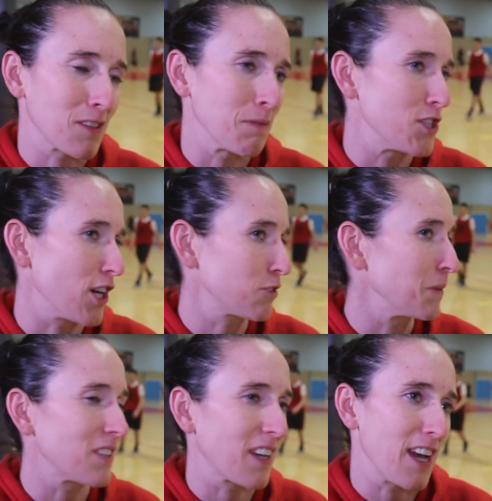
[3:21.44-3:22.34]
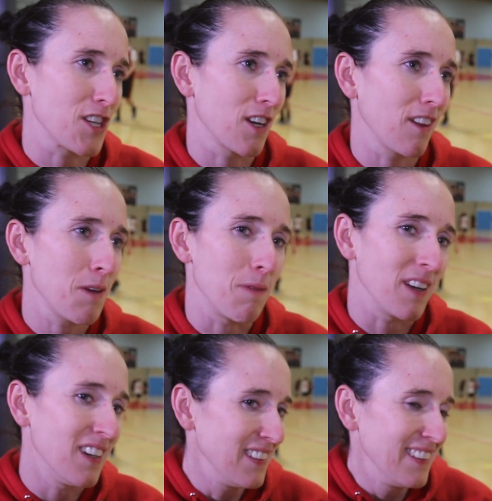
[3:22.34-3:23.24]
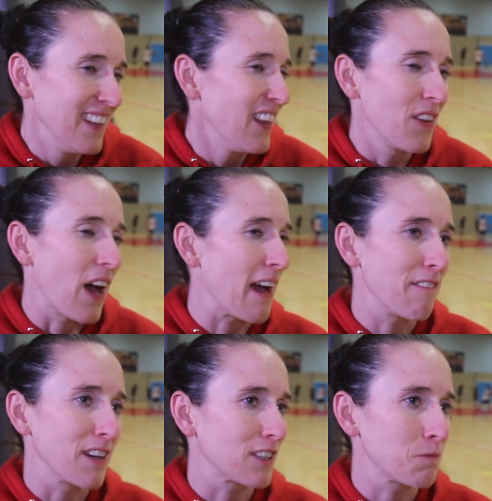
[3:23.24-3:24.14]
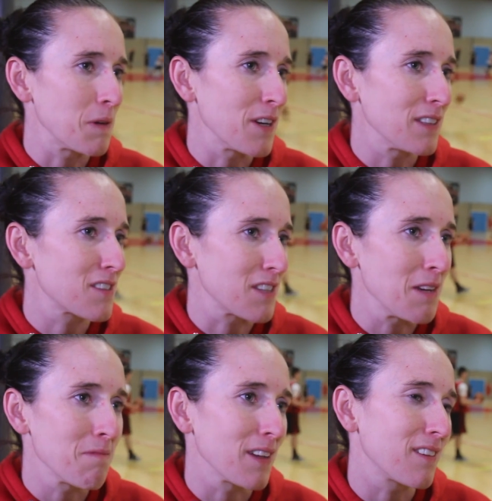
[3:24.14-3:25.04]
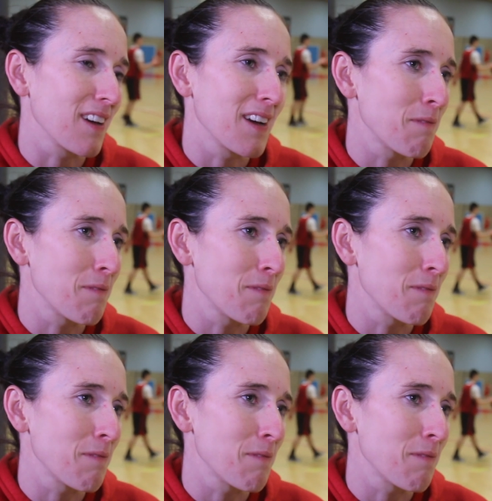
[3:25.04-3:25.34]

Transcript: some adjustments occasionally. But I have an experienced team that